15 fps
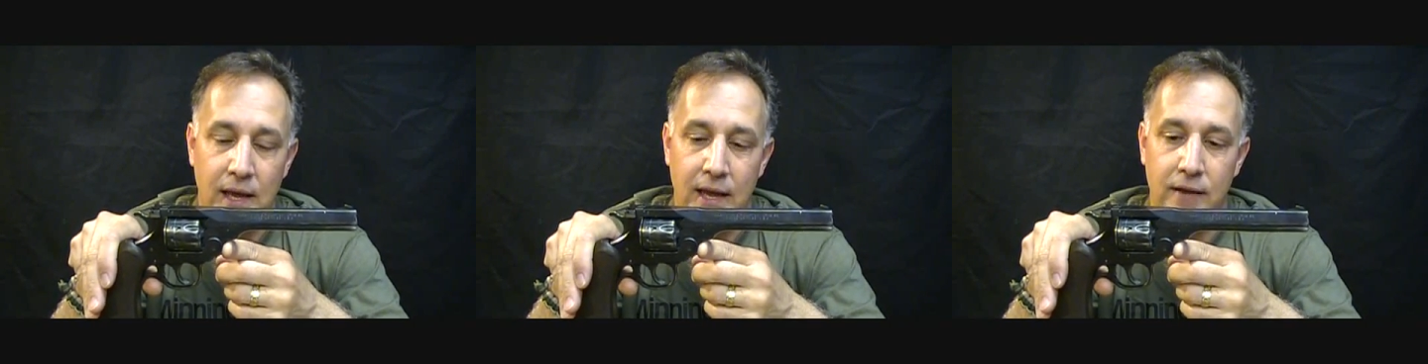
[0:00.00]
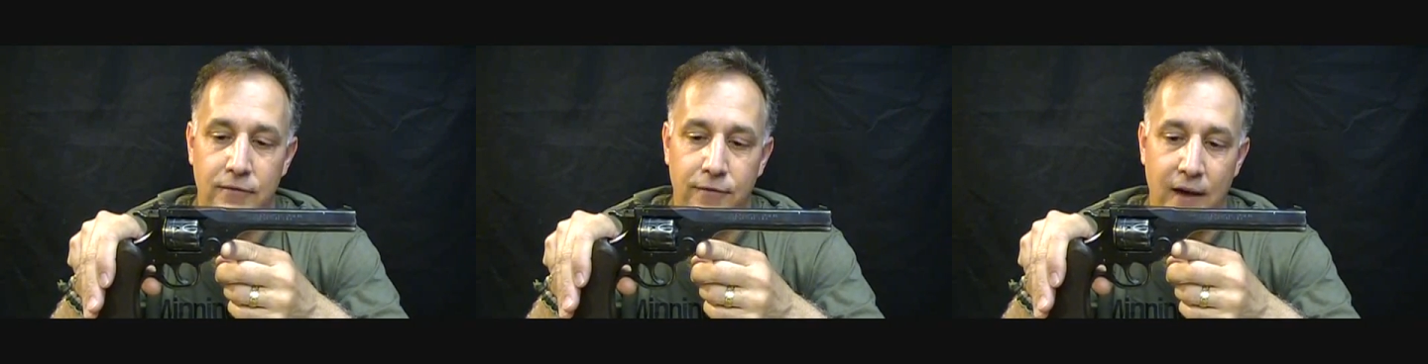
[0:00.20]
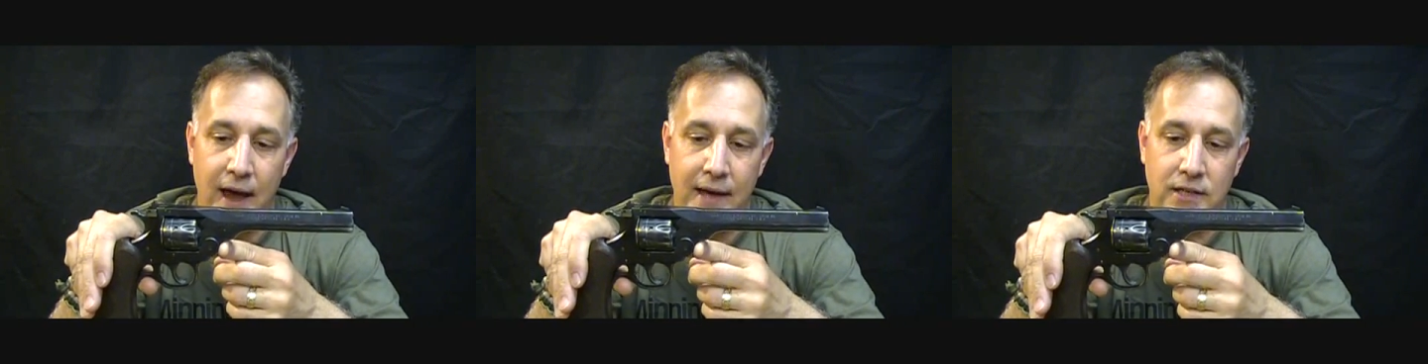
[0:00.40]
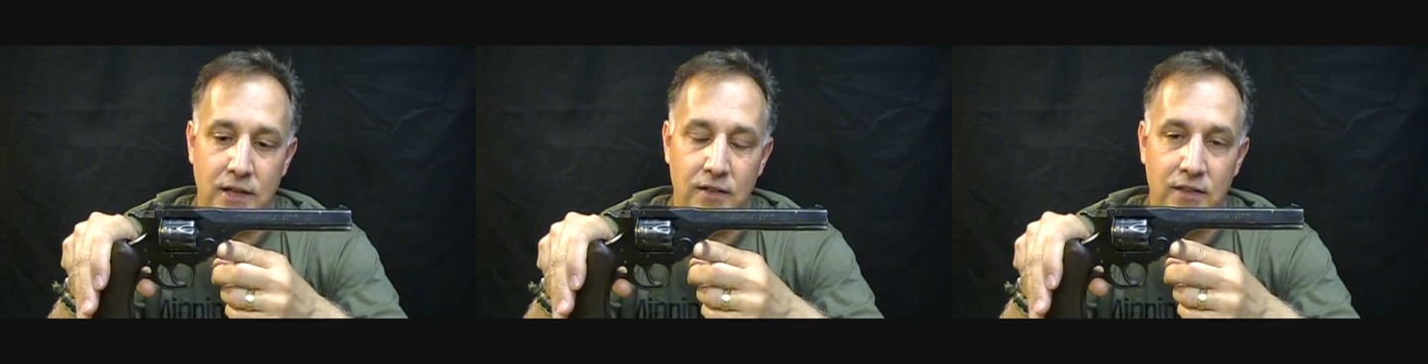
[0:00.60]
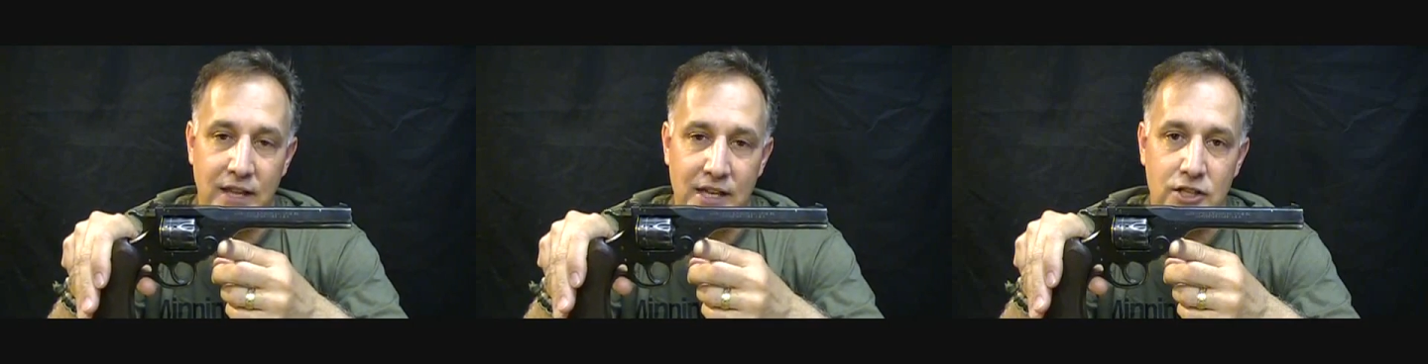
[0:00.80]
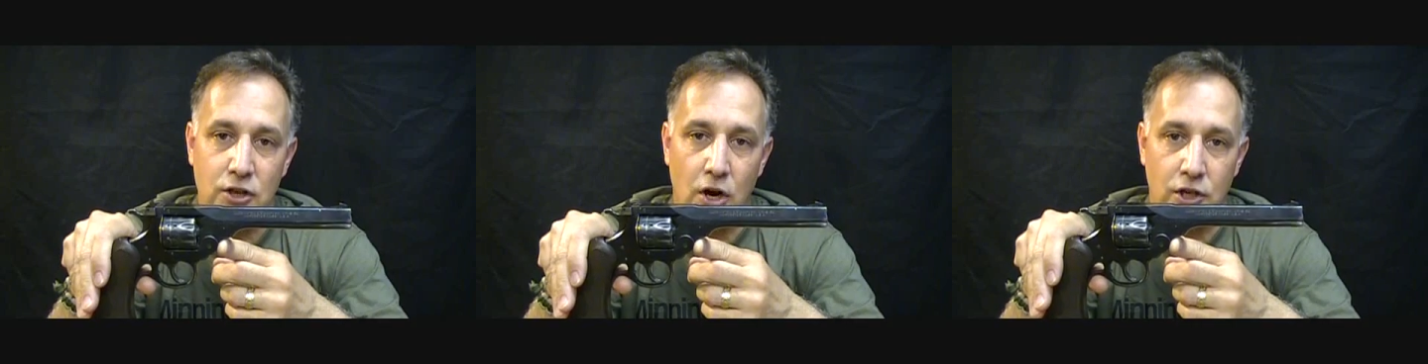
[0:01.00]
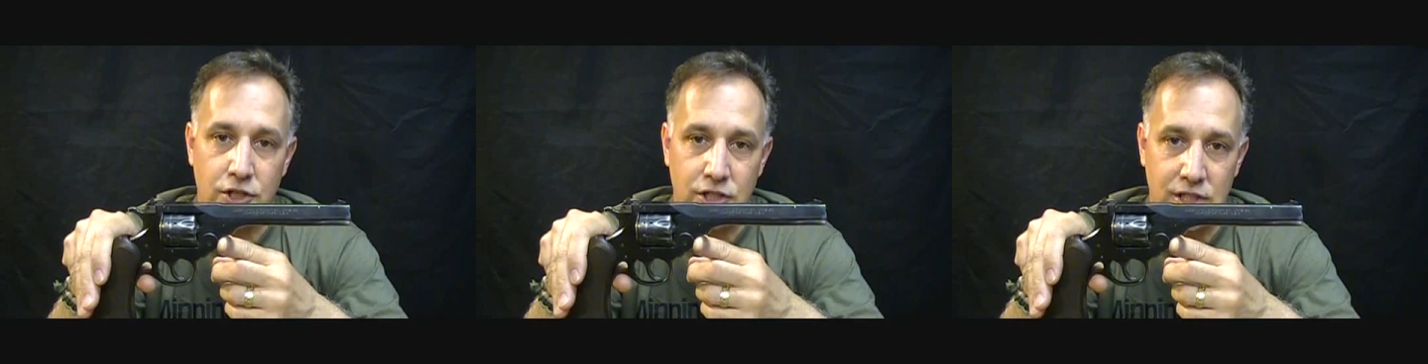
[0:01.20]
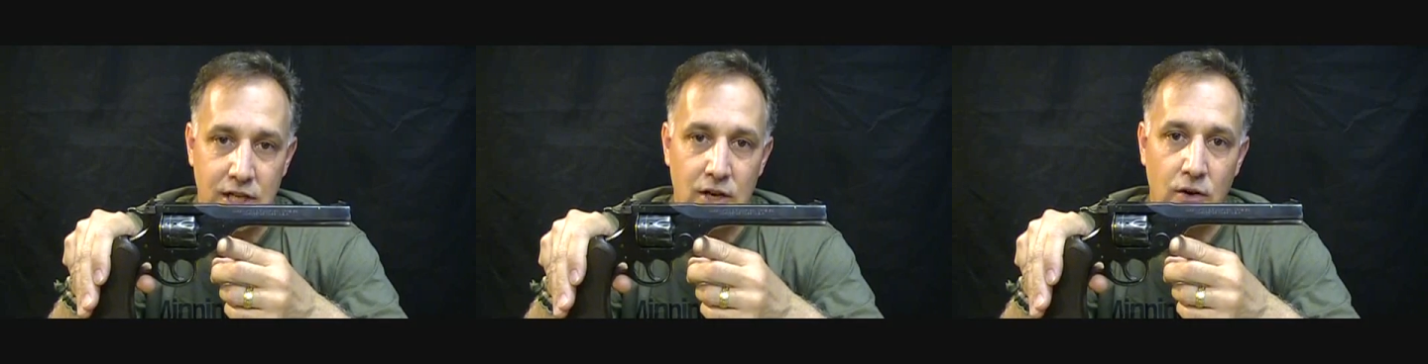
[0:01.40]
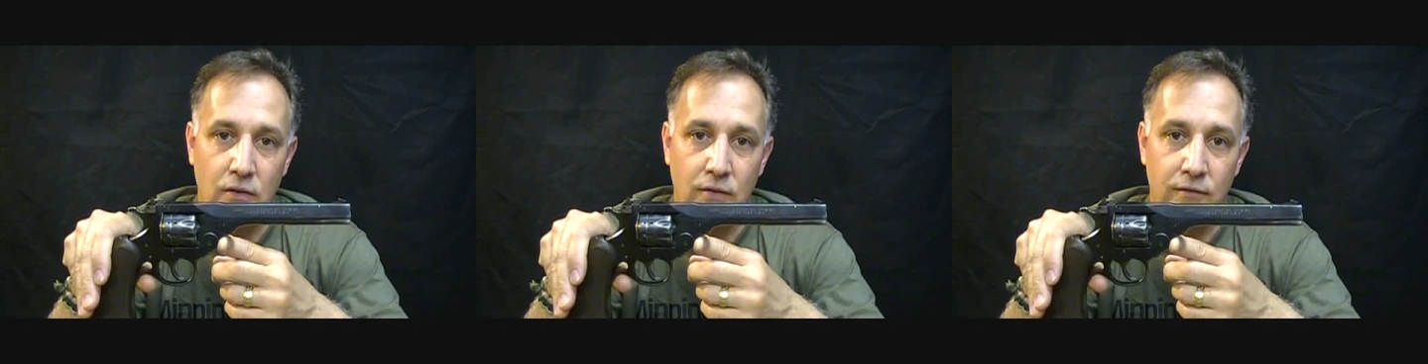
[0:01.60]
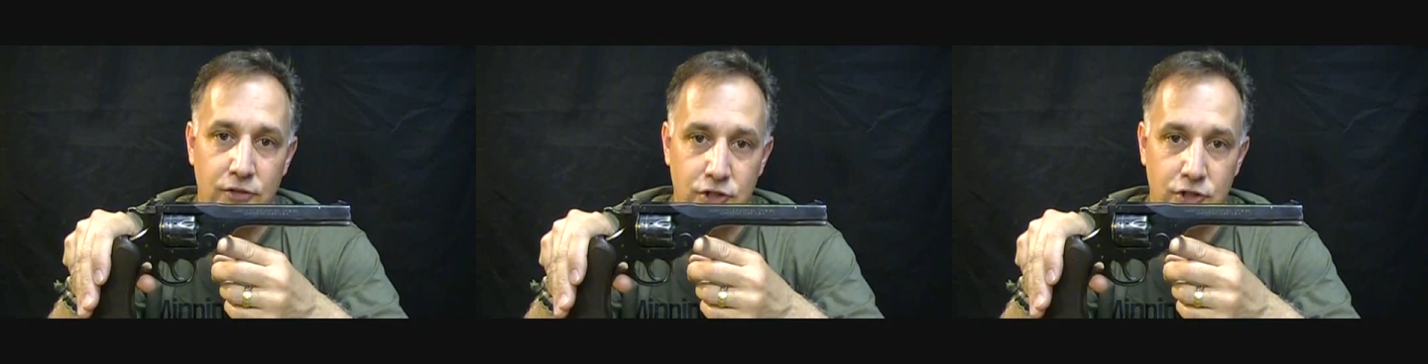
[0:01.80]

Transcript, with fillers: In fact, these are still